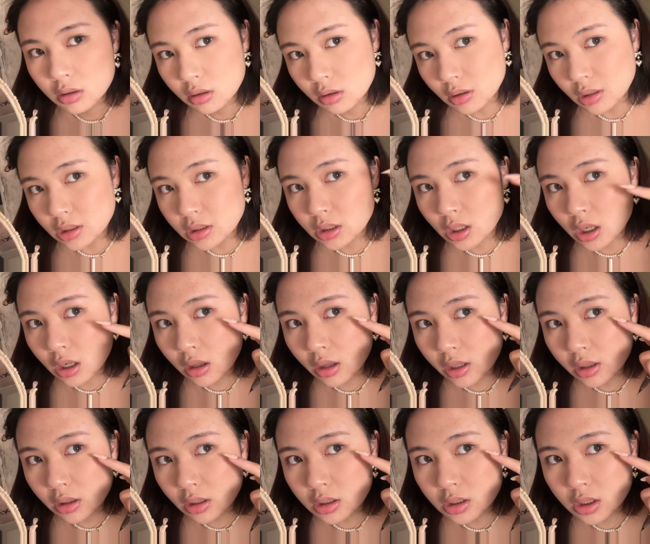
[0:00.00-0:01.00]
That's kind of
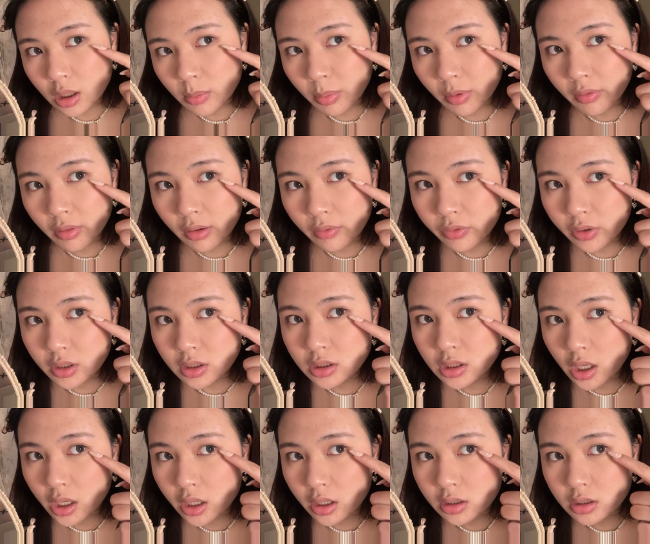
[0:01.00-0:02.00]
like the shape of the first
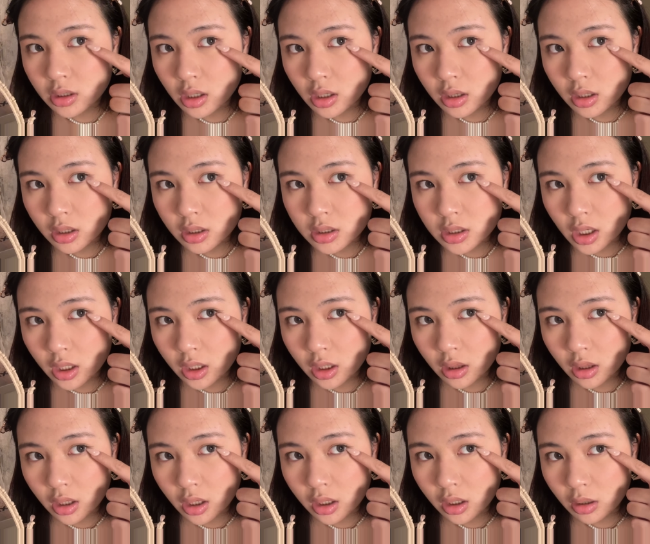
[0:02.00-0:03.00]
line I draw. And the second
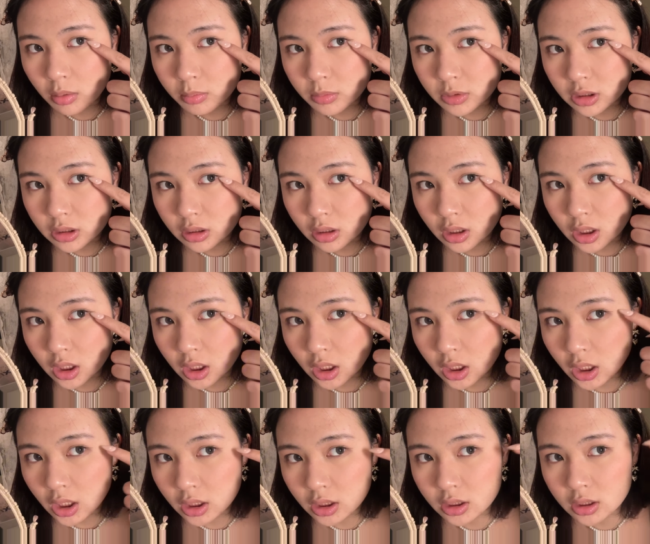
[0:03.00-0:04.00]
line, I'm just going to
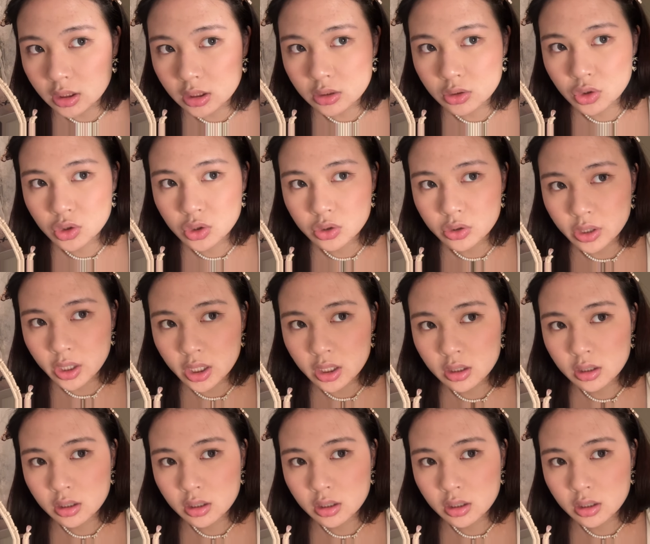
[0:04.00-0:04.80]
connect it straight.